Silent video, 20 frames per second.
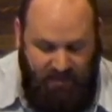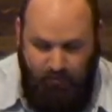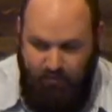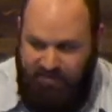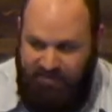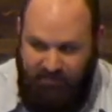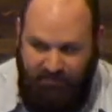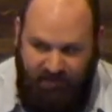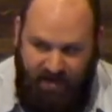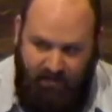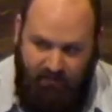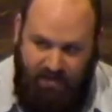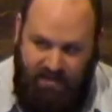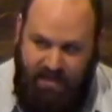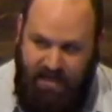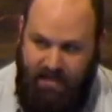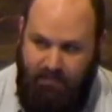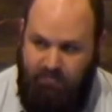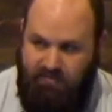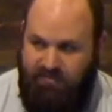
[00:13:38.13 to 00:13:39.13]
It was a family
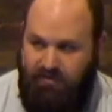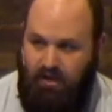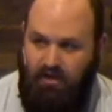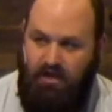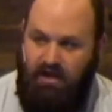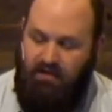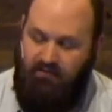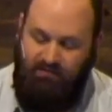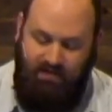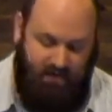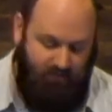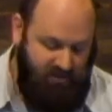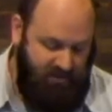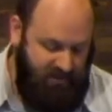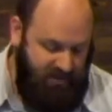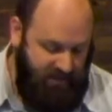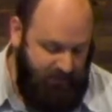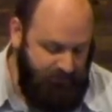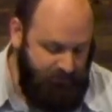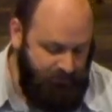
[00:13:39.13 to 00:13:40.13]
name. Saul got a family
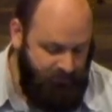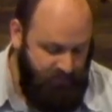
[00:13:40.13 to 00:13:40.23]
name.